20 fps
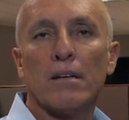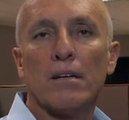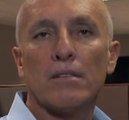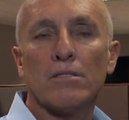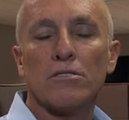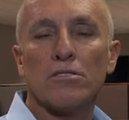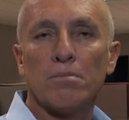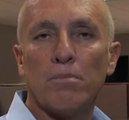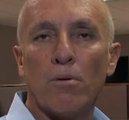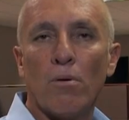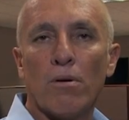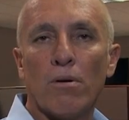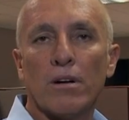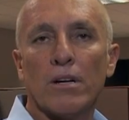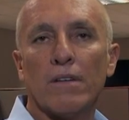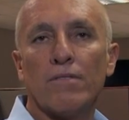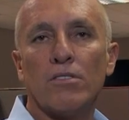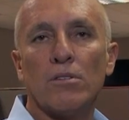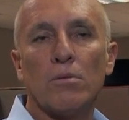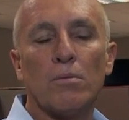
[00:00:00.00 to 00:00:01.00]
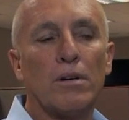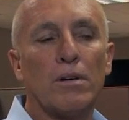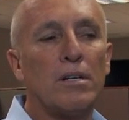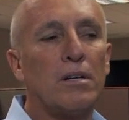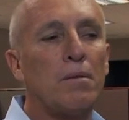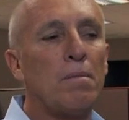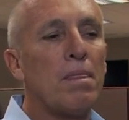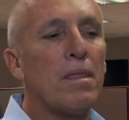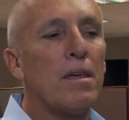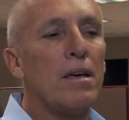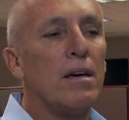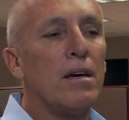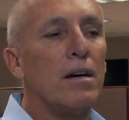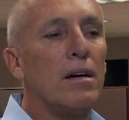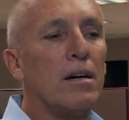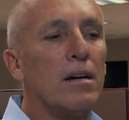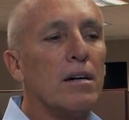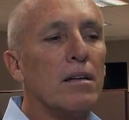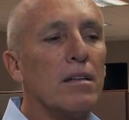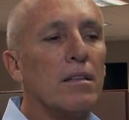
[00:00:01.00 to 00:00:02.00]
support, if you will.
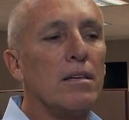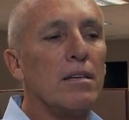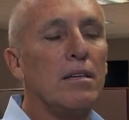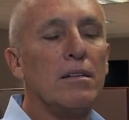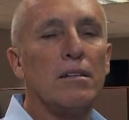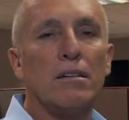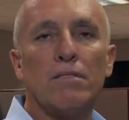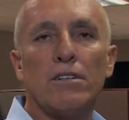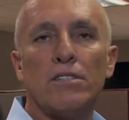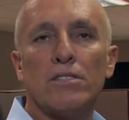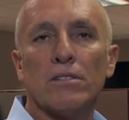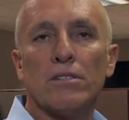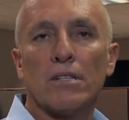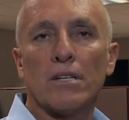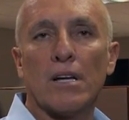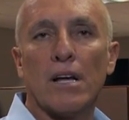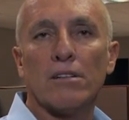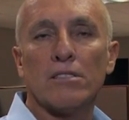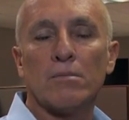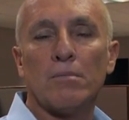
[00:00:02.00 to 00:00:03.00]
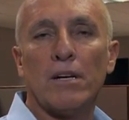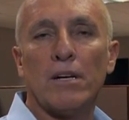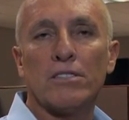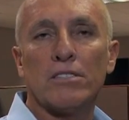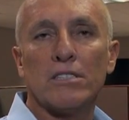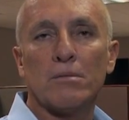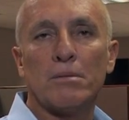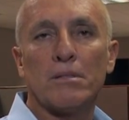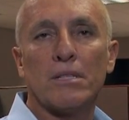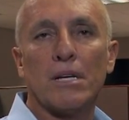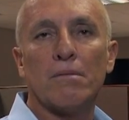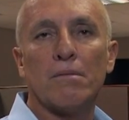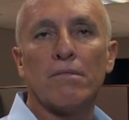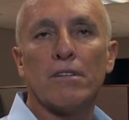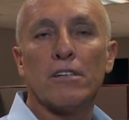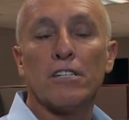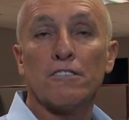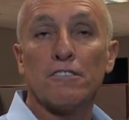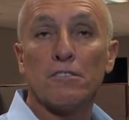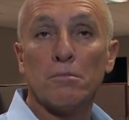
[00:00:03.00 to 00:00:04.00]
The individual account specialists become
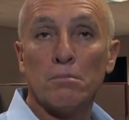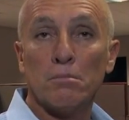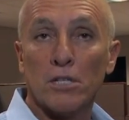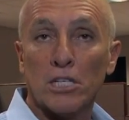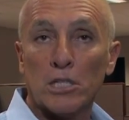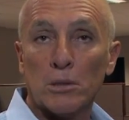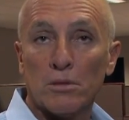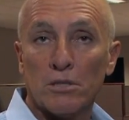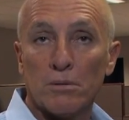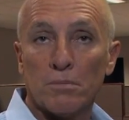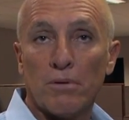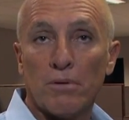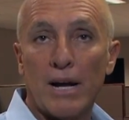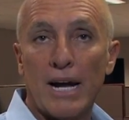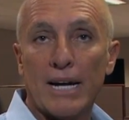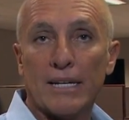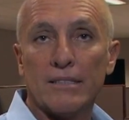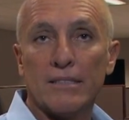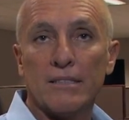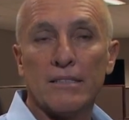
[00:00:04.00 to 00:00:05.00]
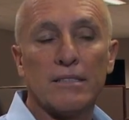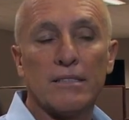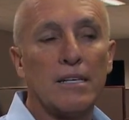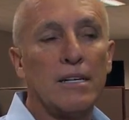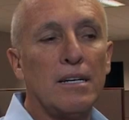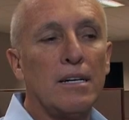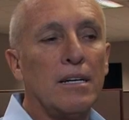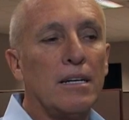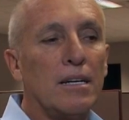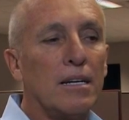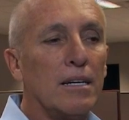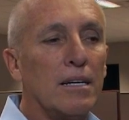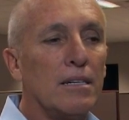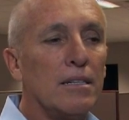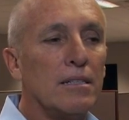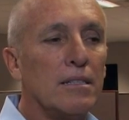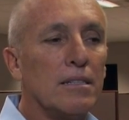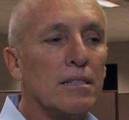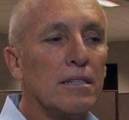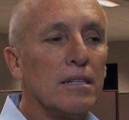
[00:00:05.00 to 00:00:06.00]
very familiar with the practice
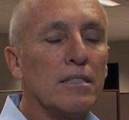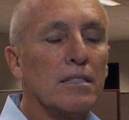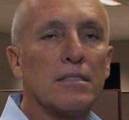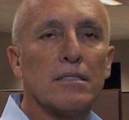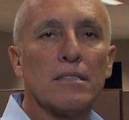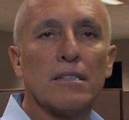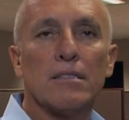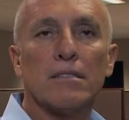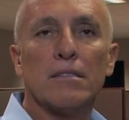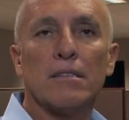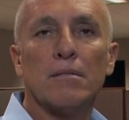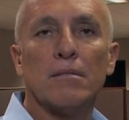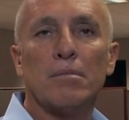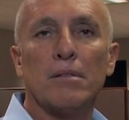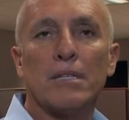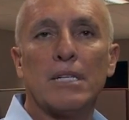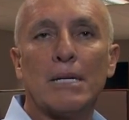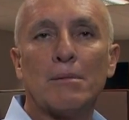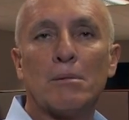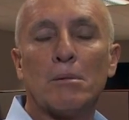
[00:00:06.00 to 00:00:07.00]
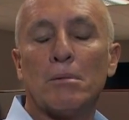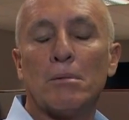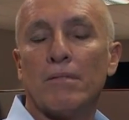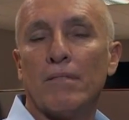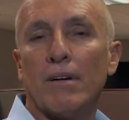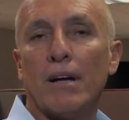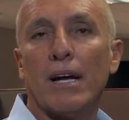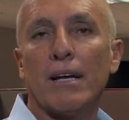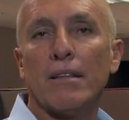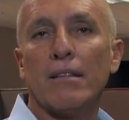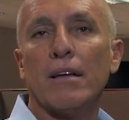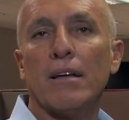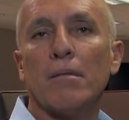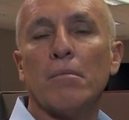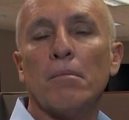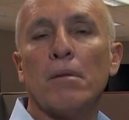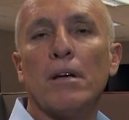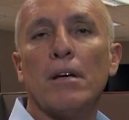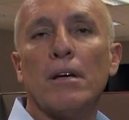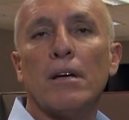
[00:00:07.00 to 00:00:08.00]
and assist in being able to provide them